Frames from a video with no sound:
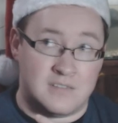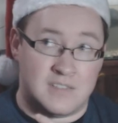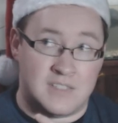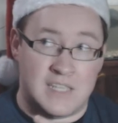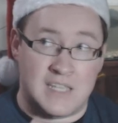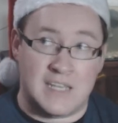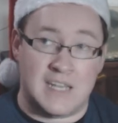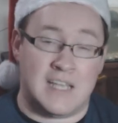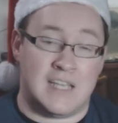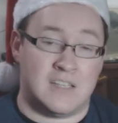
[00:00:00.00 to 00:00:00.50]

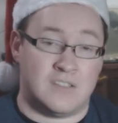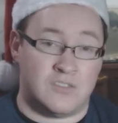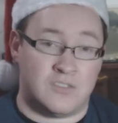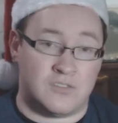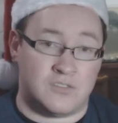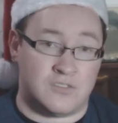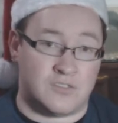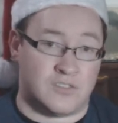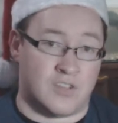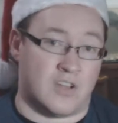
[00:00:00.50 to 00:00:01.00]

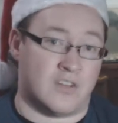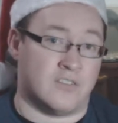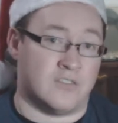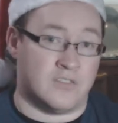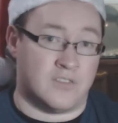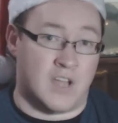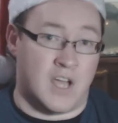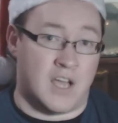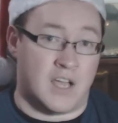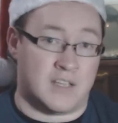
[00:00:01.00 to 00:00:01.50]
teenage
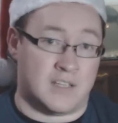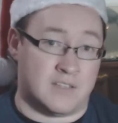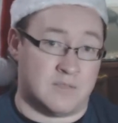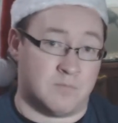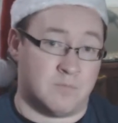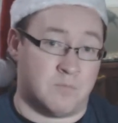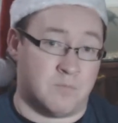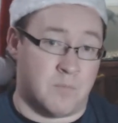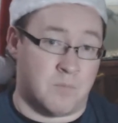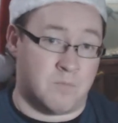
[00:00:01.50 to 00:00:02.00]
son I'm
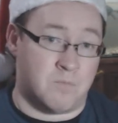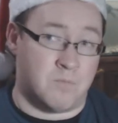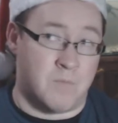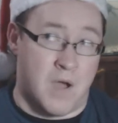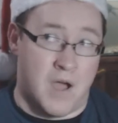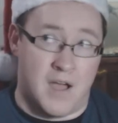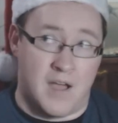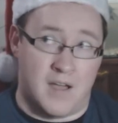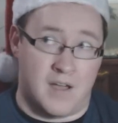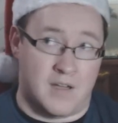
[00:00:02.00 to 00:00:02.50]

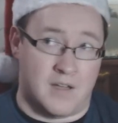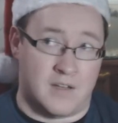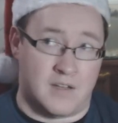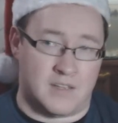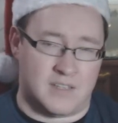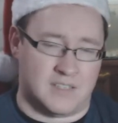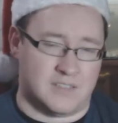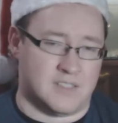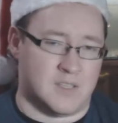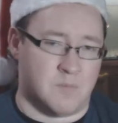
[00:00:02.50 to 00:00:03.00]

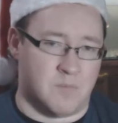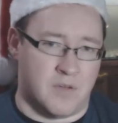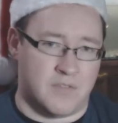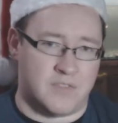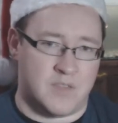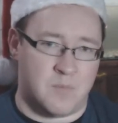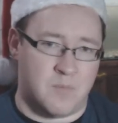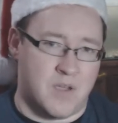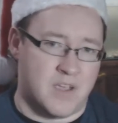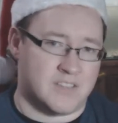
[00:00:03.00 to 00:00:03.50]
going to say
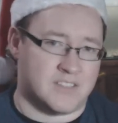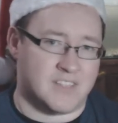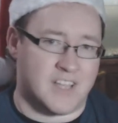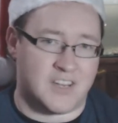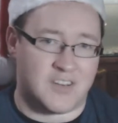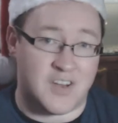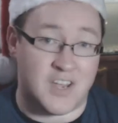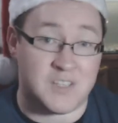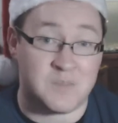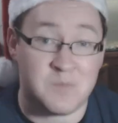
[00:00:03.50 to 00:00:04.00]
birthday present, a
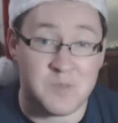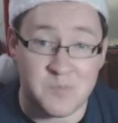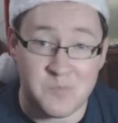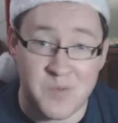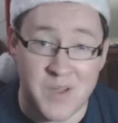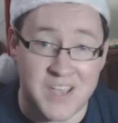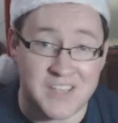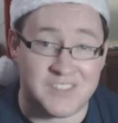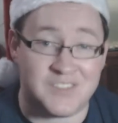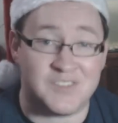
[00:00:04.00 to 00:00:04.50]
Christmas
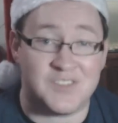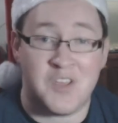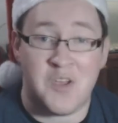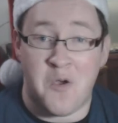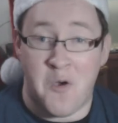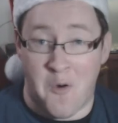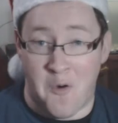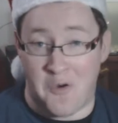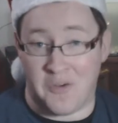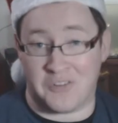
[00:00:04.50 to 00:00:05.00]
present
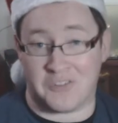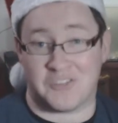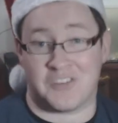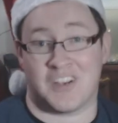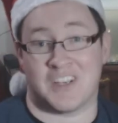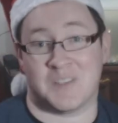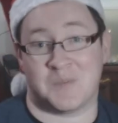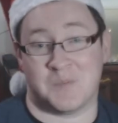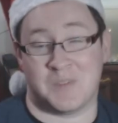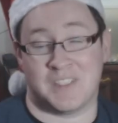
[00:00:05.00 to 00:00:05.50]
on
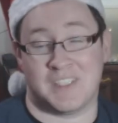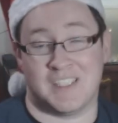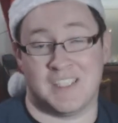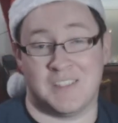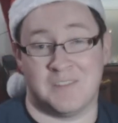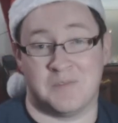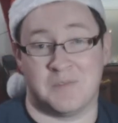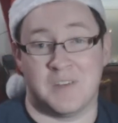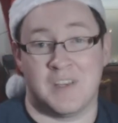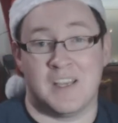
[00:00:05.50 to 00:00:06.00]
Christmas
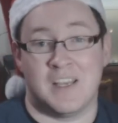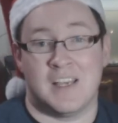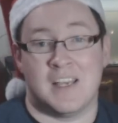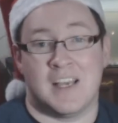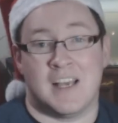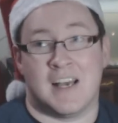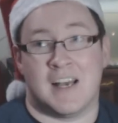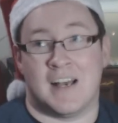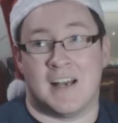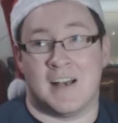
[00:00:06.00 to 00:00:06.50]
Eve,
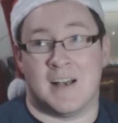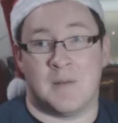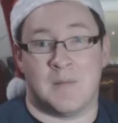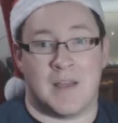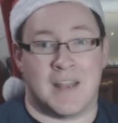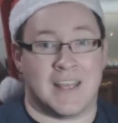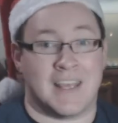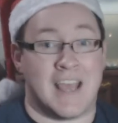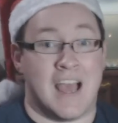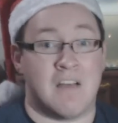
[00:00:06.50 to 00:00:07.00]

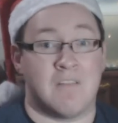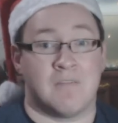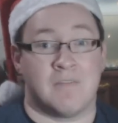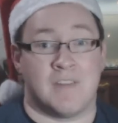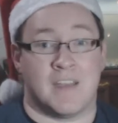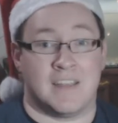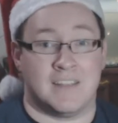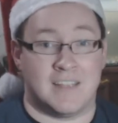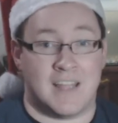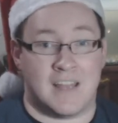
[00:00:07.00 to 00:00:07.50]
and he can't
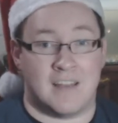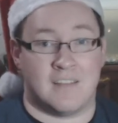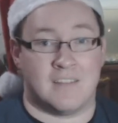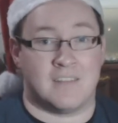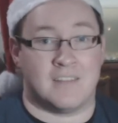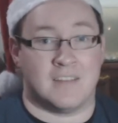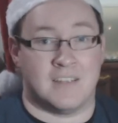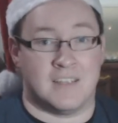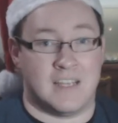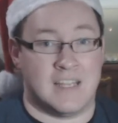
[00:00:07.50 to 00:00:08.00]
find
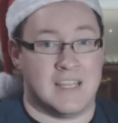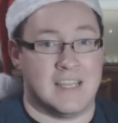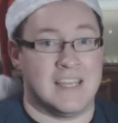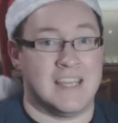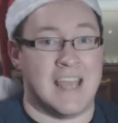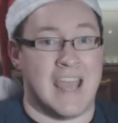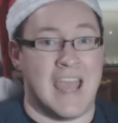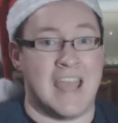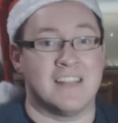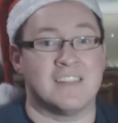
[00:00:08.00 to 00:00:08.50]
anything.
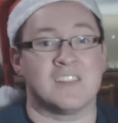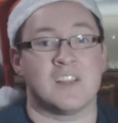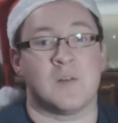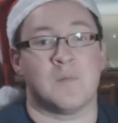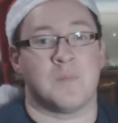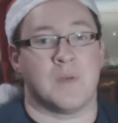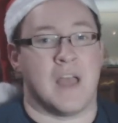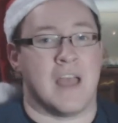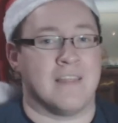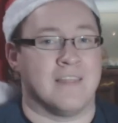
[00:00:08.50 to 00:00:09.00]
He ends
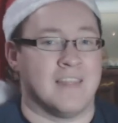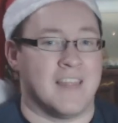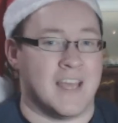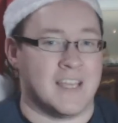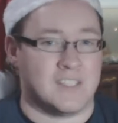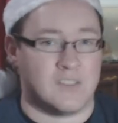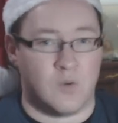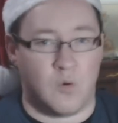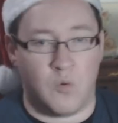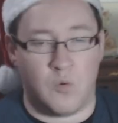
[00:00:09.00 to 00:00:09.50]
up in
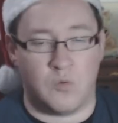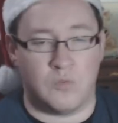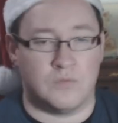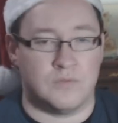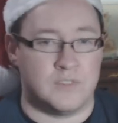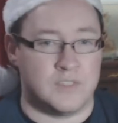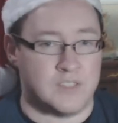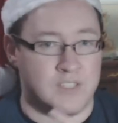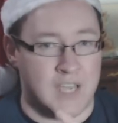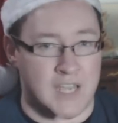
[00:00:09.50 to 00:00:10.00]
this
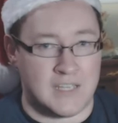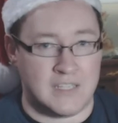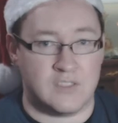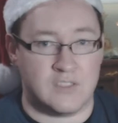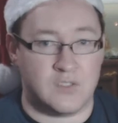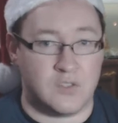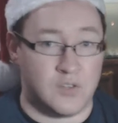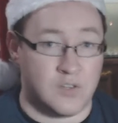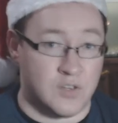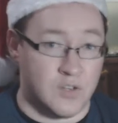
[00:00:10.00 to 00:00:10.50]
old Chinese
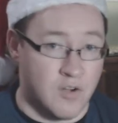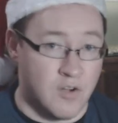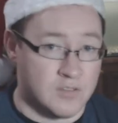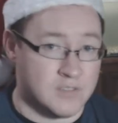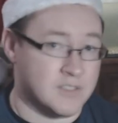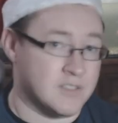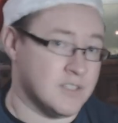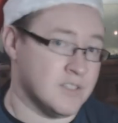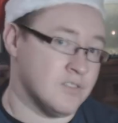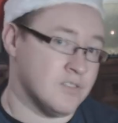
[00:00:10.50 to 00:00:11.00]

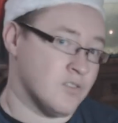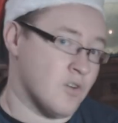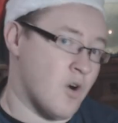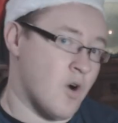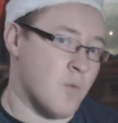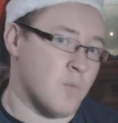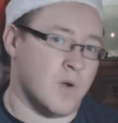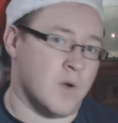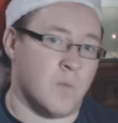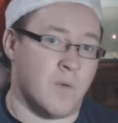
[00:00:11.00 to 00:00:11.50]
curiosity
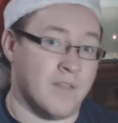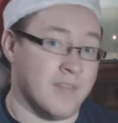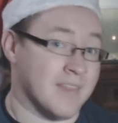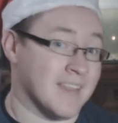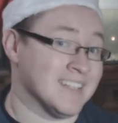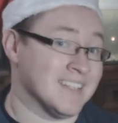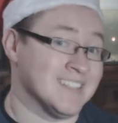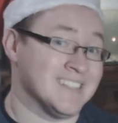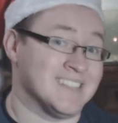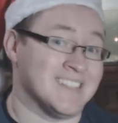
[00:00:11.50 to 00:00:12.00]
shop where one
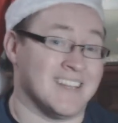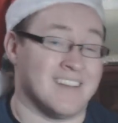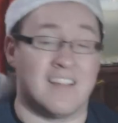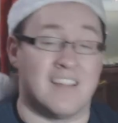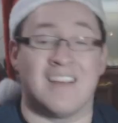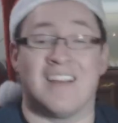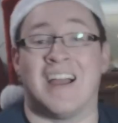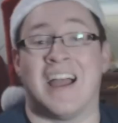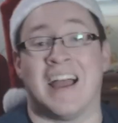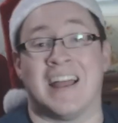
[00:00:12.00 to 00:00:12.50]
thing leads to
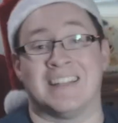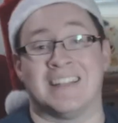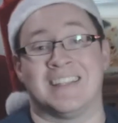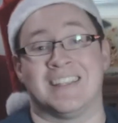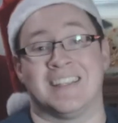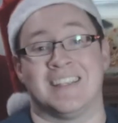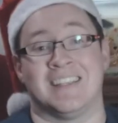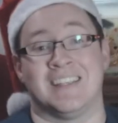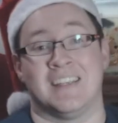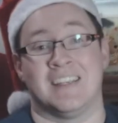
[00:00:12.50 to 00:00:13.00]
another, and
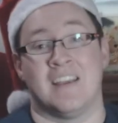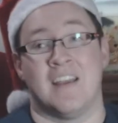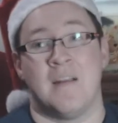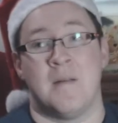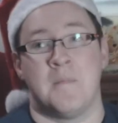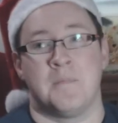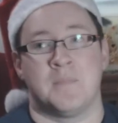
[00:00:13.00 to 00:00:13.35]
he